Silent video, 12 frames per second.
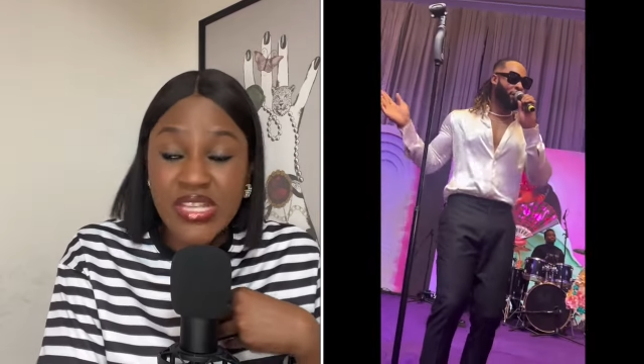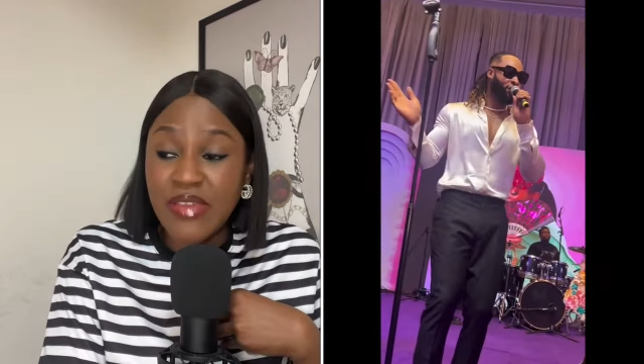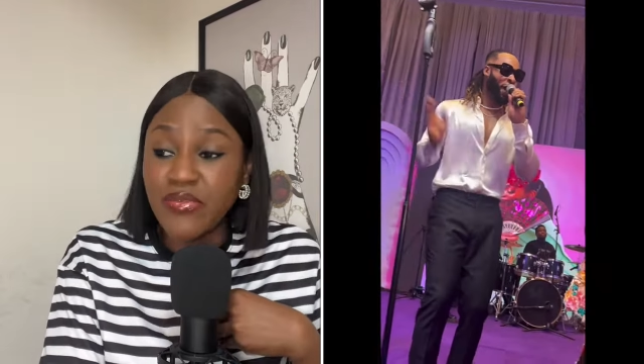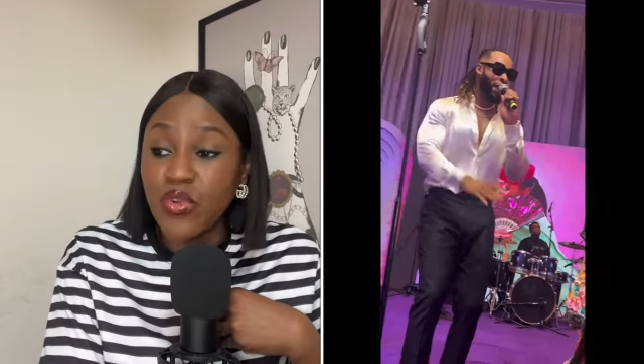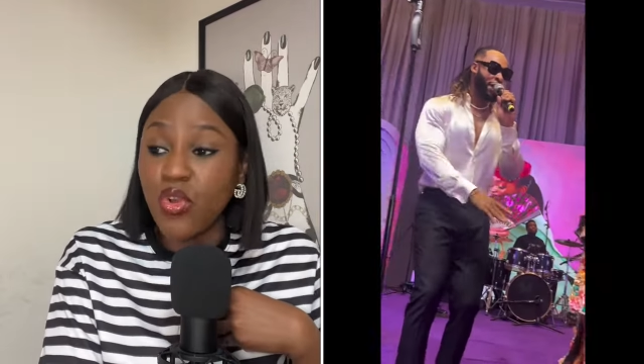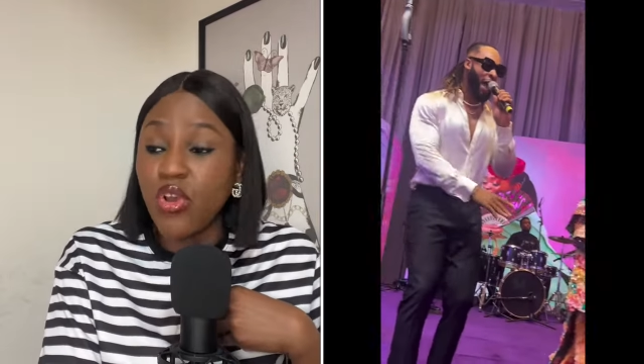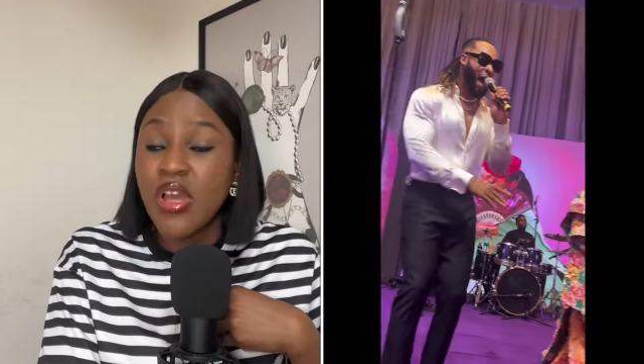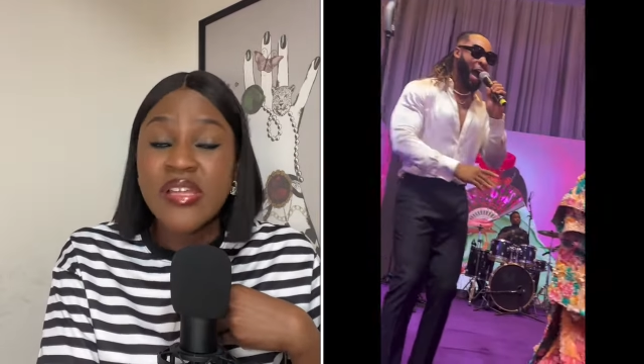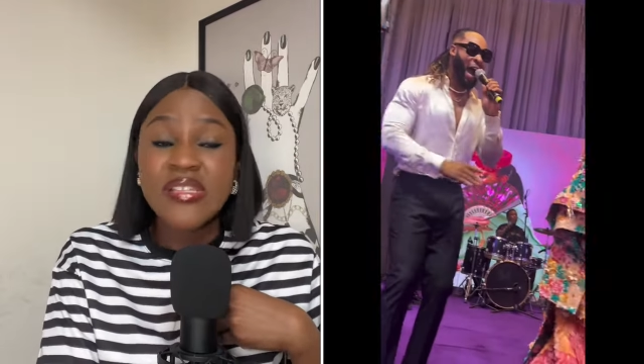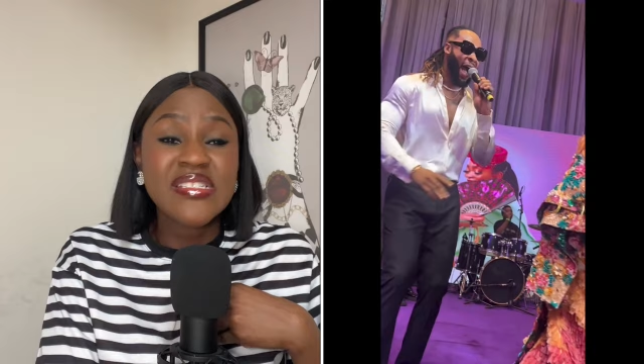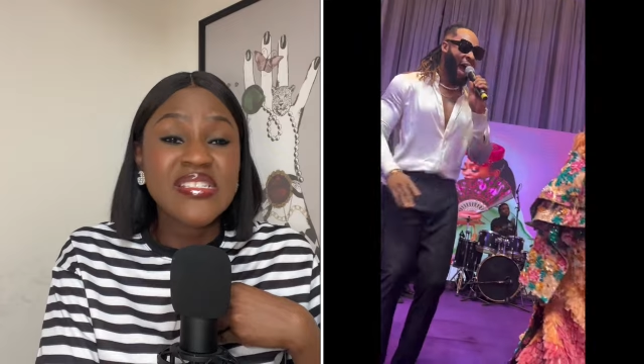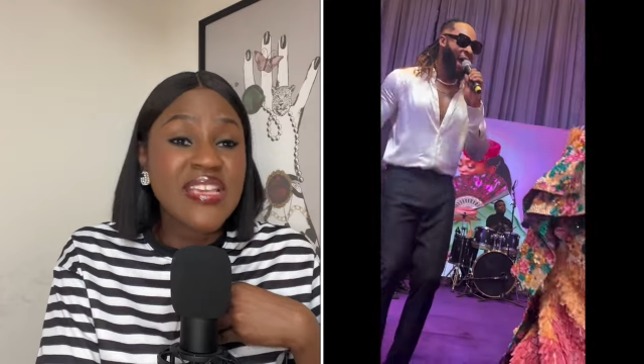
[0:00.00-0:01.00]
I even got
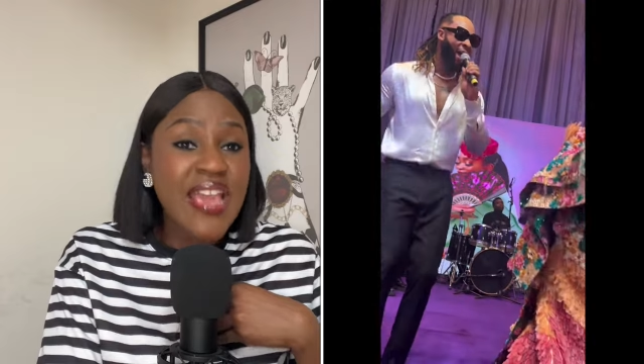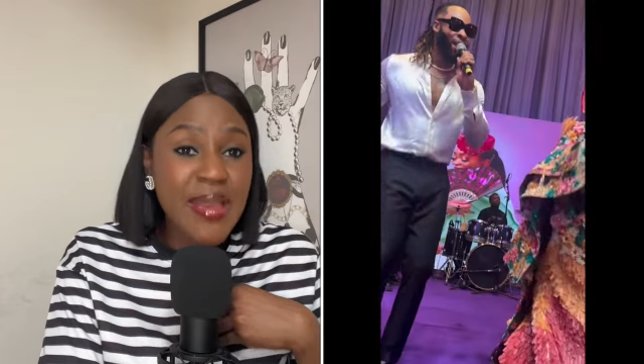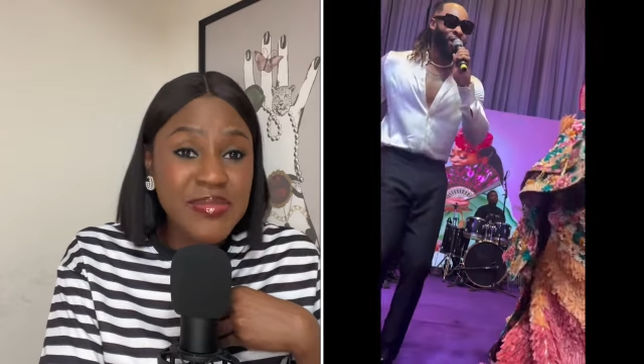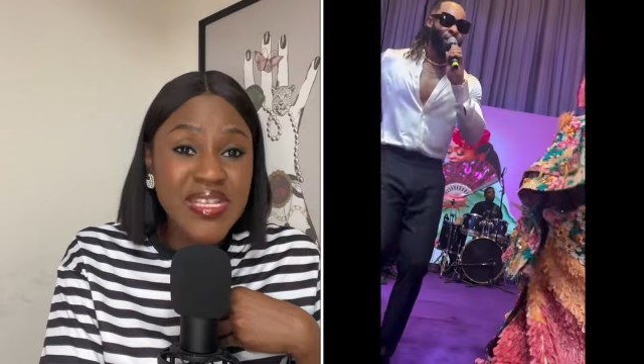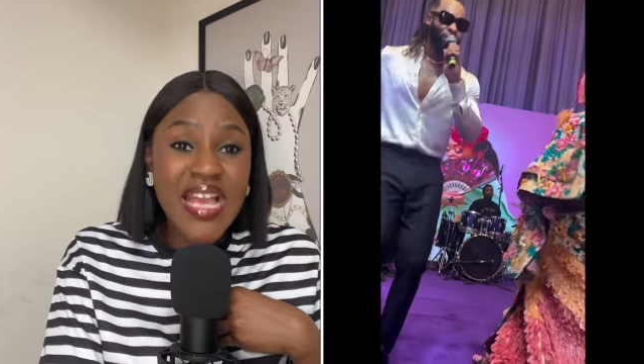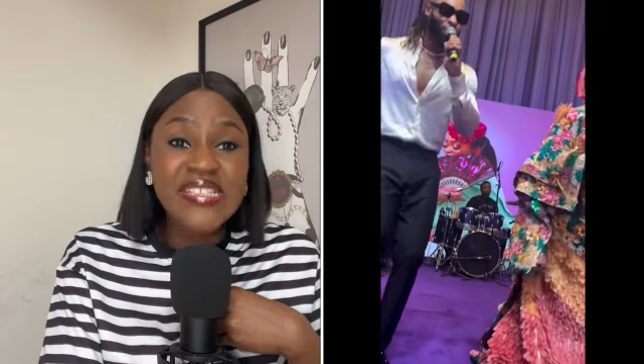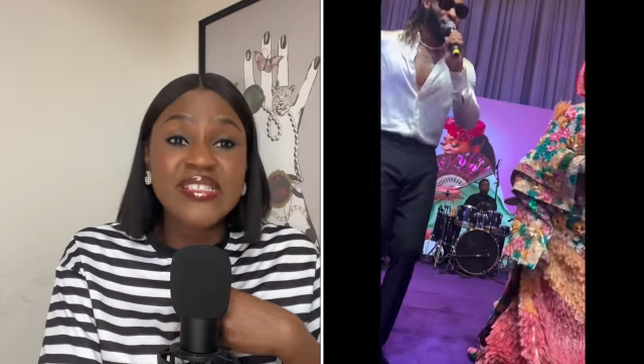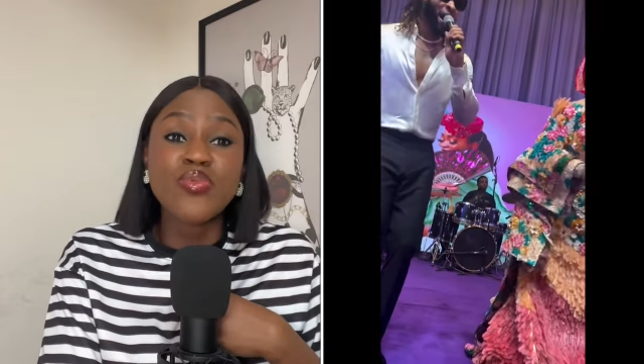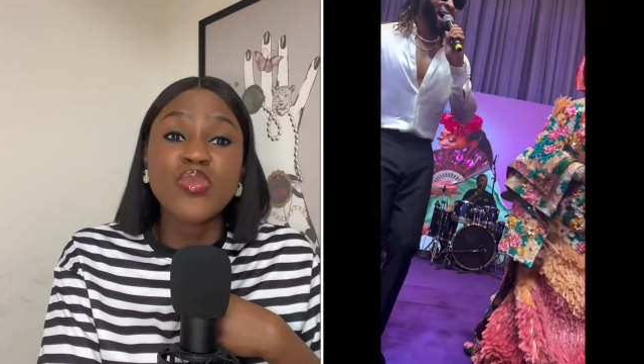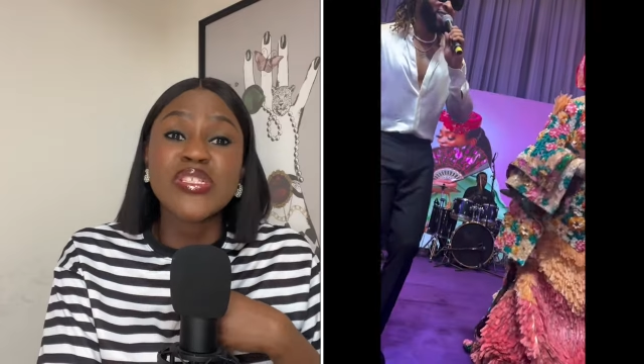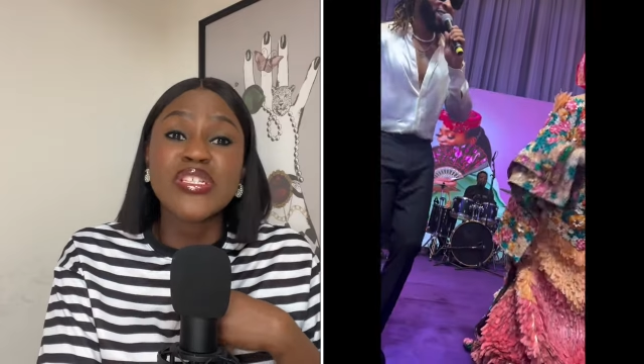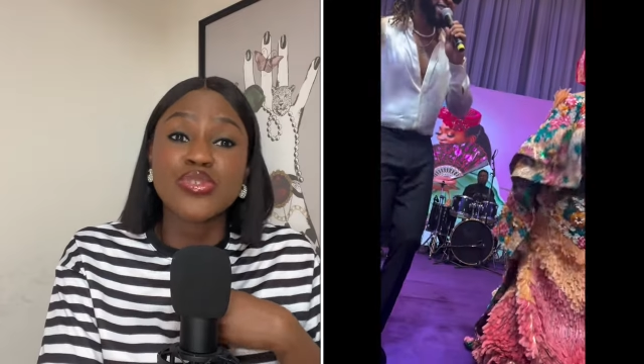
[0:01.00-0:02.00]
DMs asking
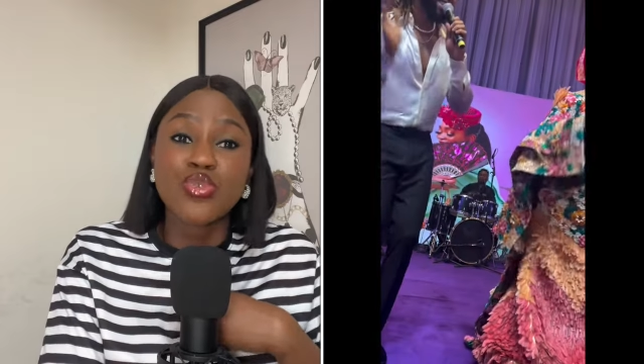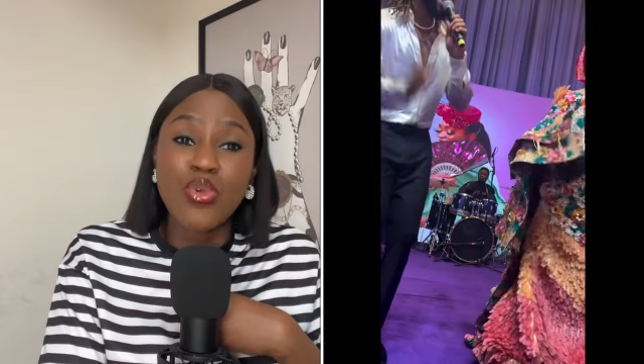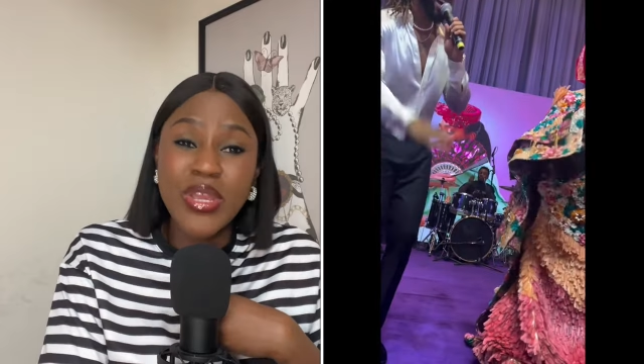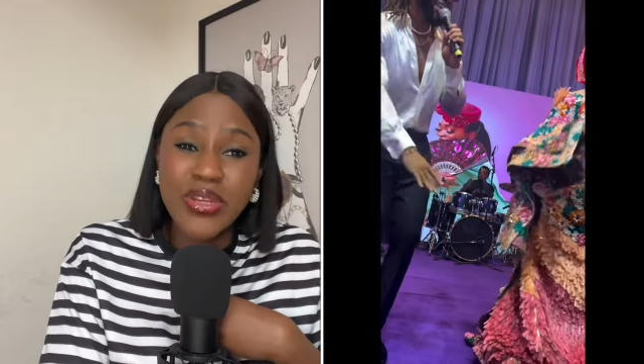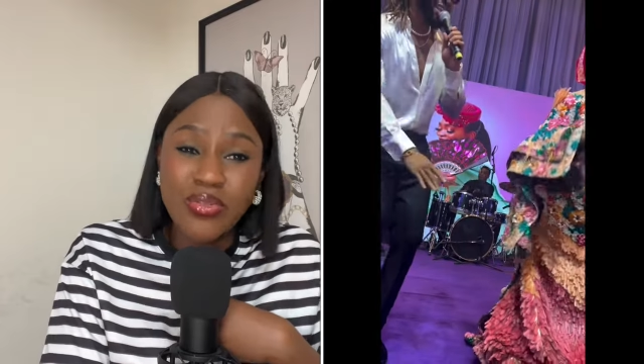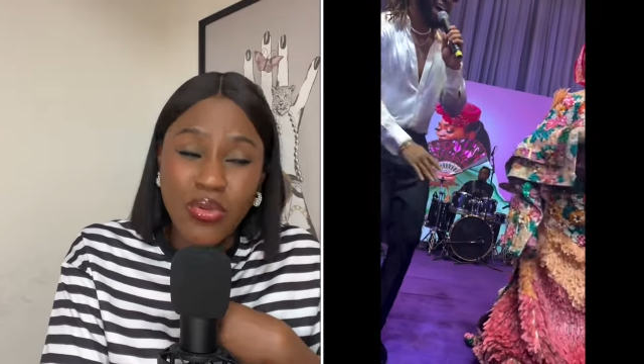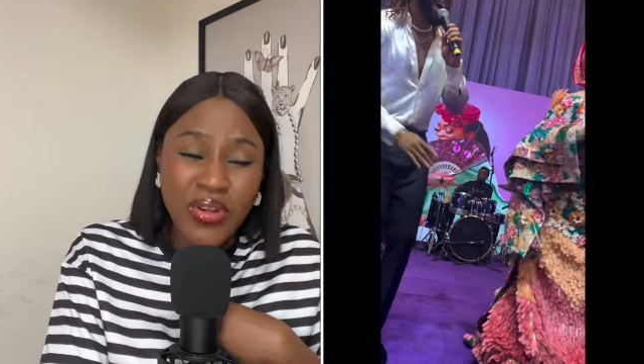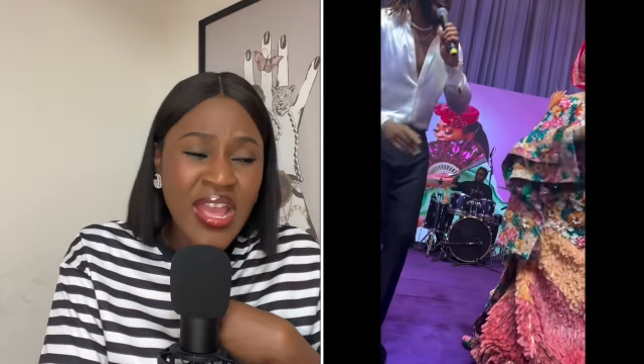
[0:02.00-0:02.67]
what is going on.